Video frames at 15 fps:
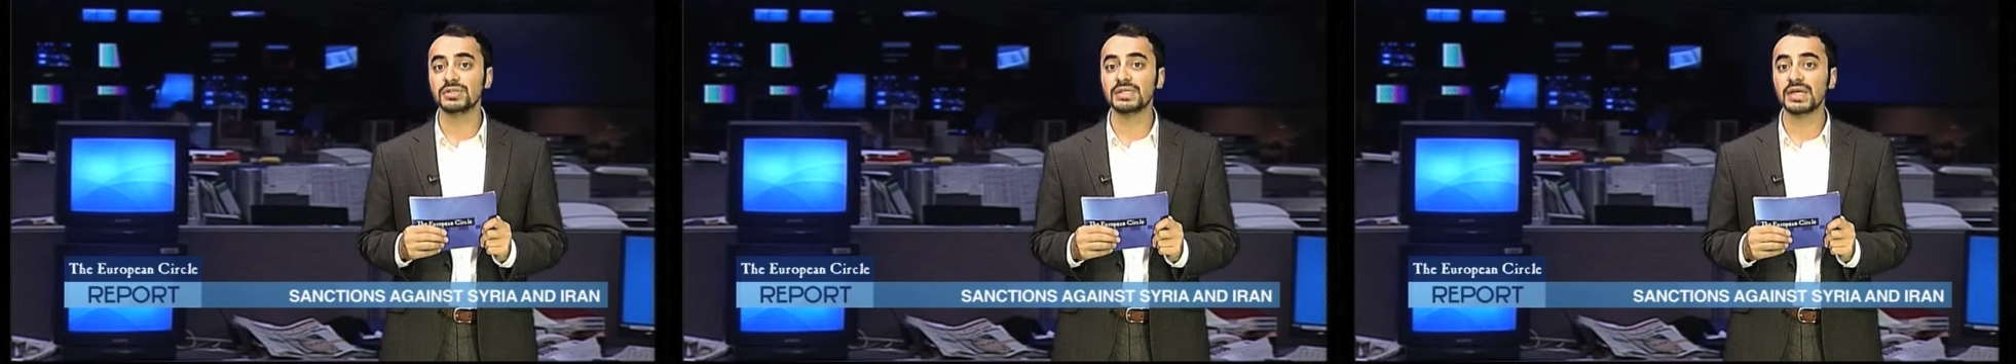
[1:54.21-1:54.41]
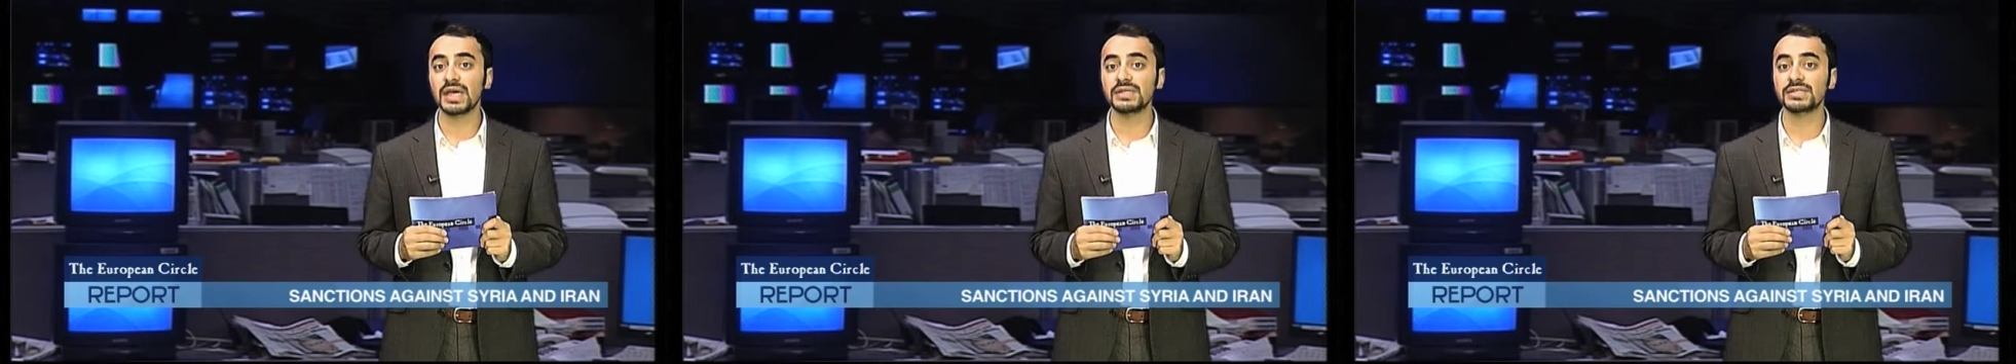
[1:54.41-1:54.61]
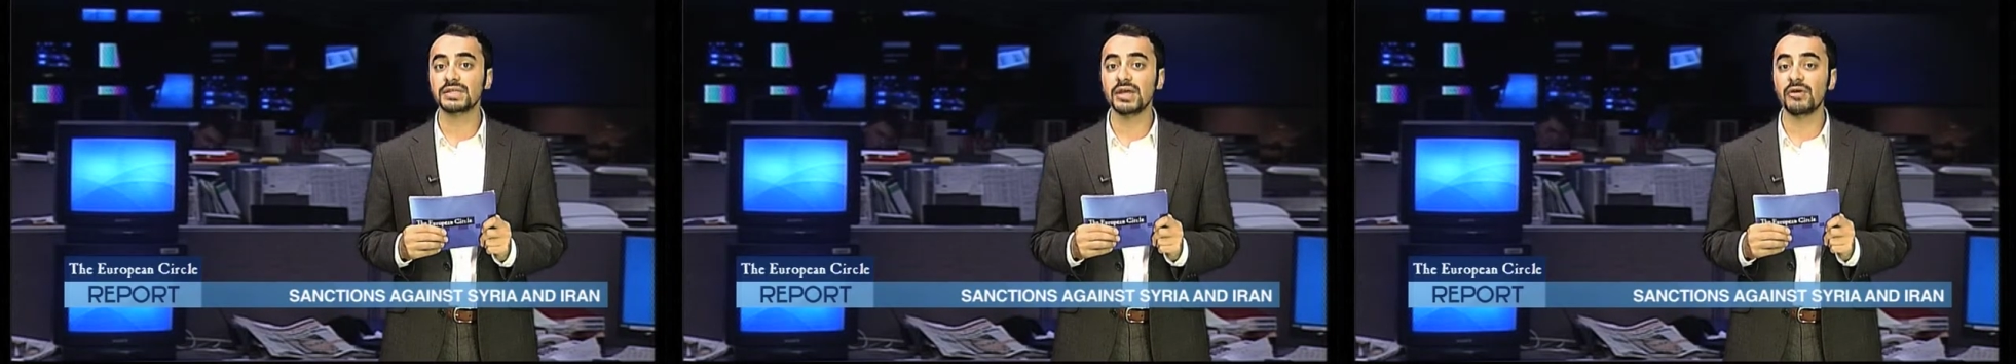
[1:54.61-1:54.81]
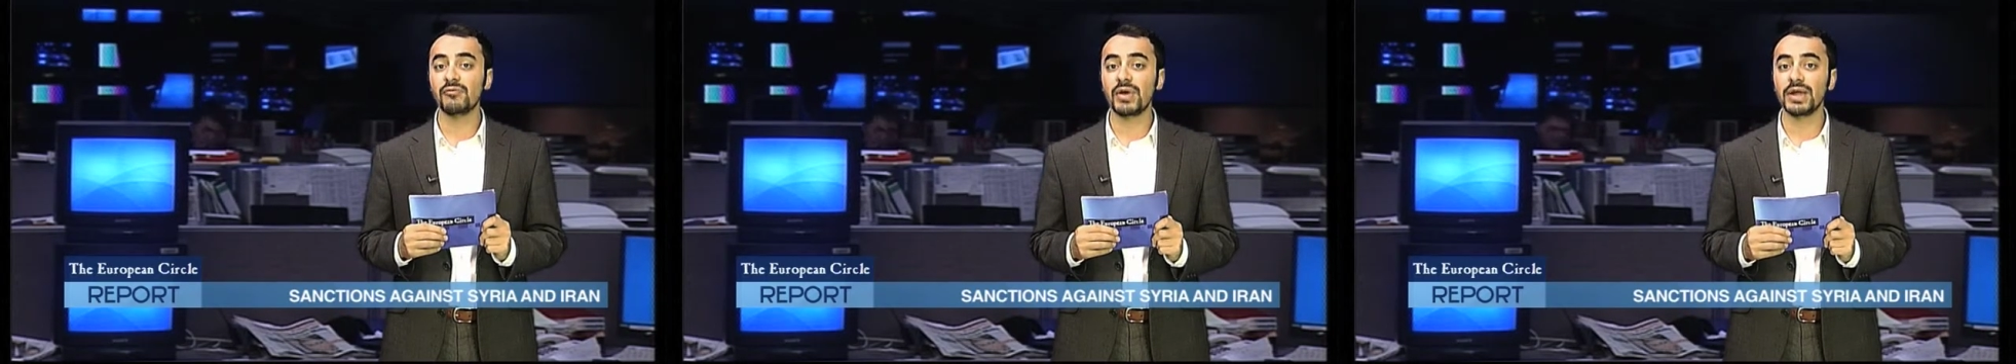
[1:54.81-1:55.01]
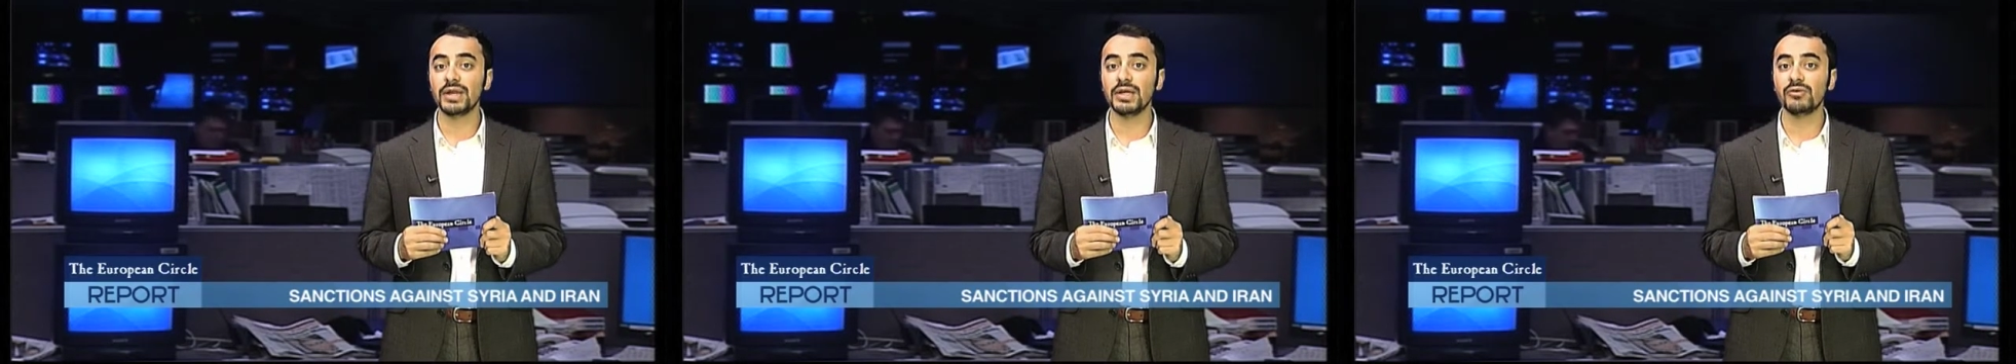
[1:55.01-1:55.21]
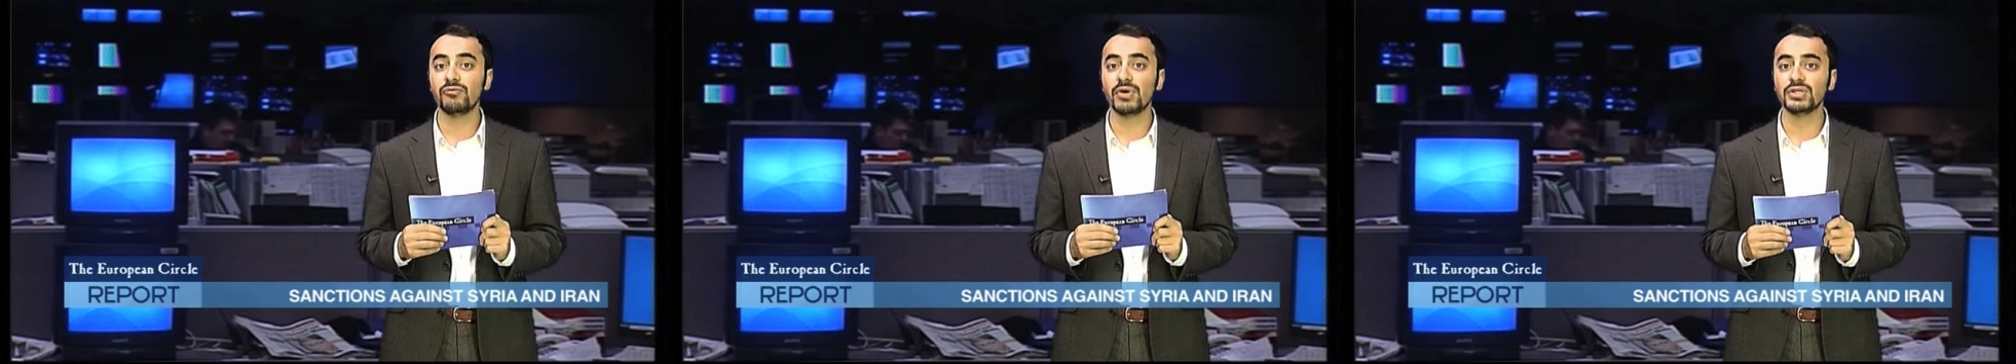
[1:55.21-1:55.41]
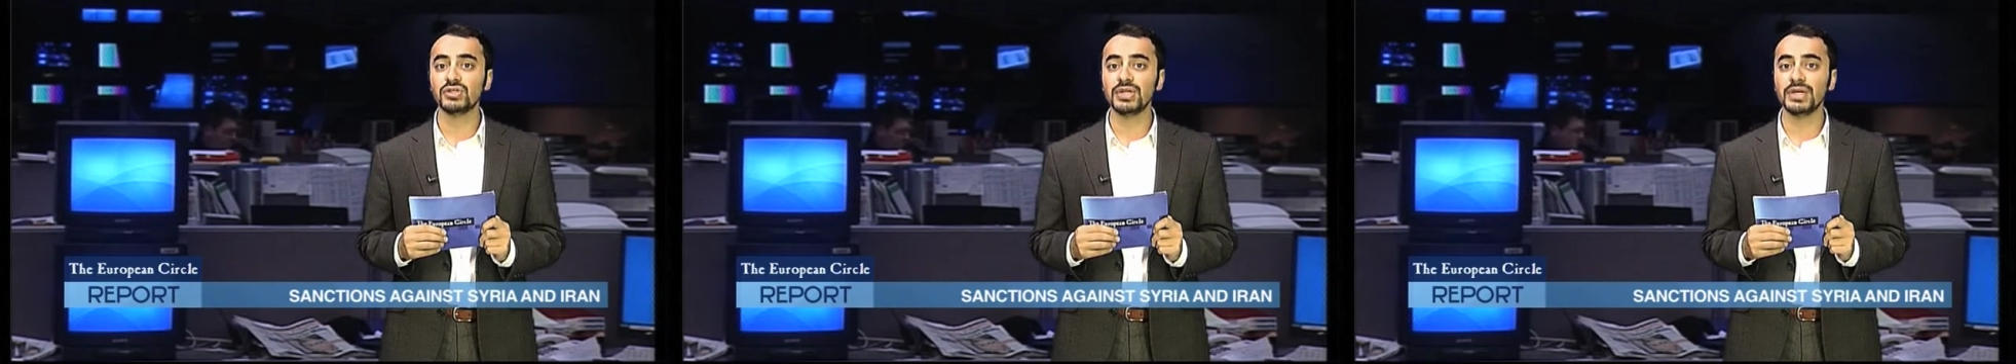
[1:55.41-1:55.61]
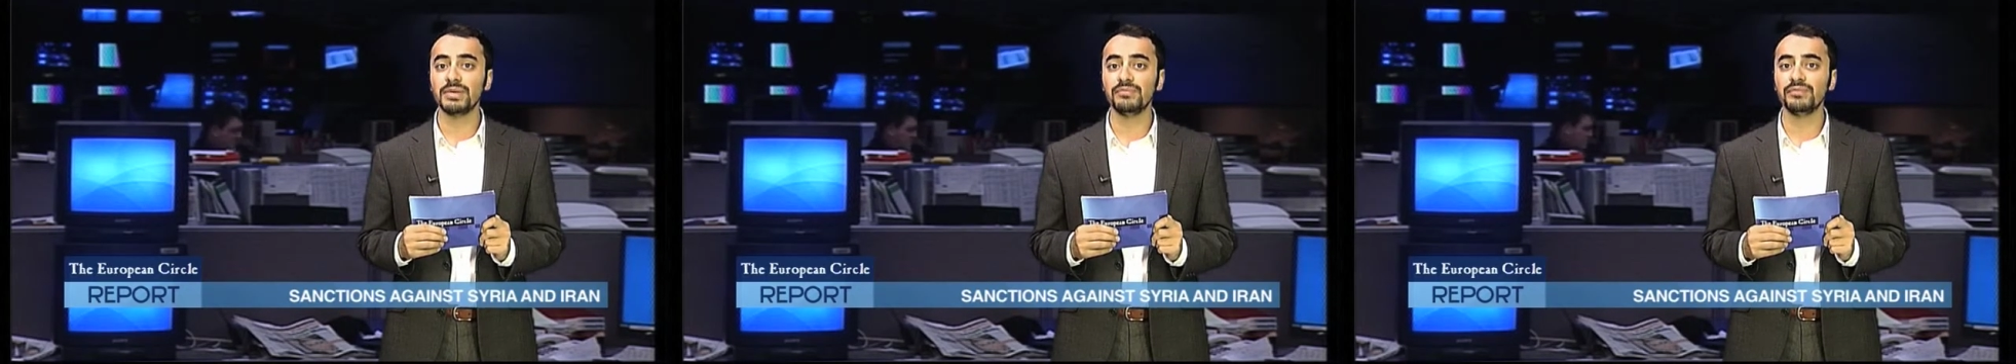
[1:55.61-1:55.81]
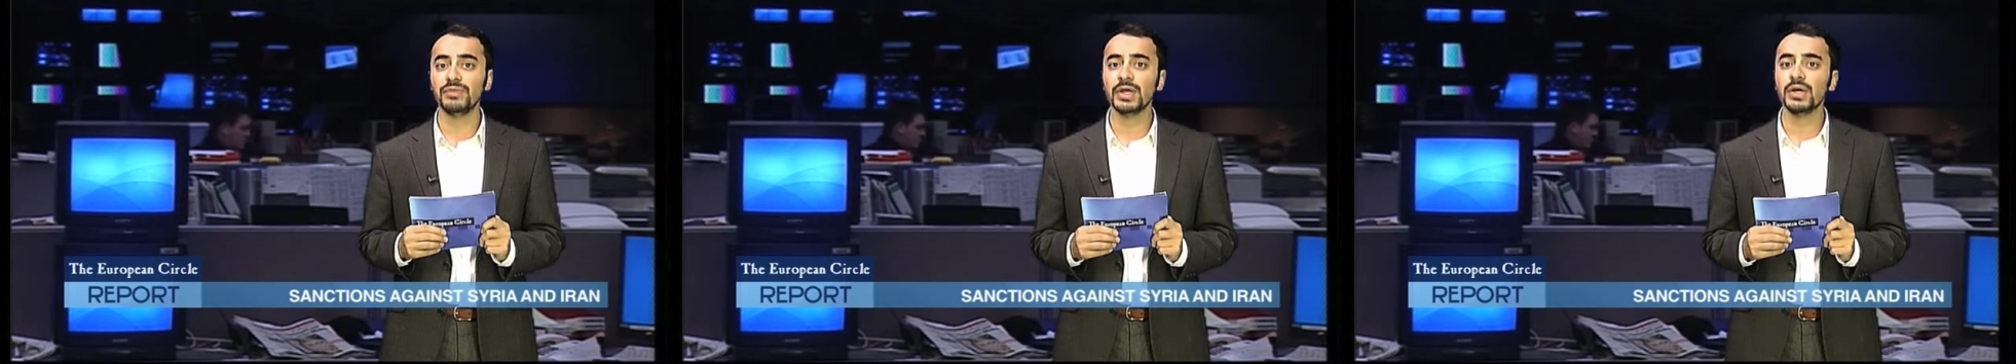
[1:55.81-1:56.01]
against the Iranian regime.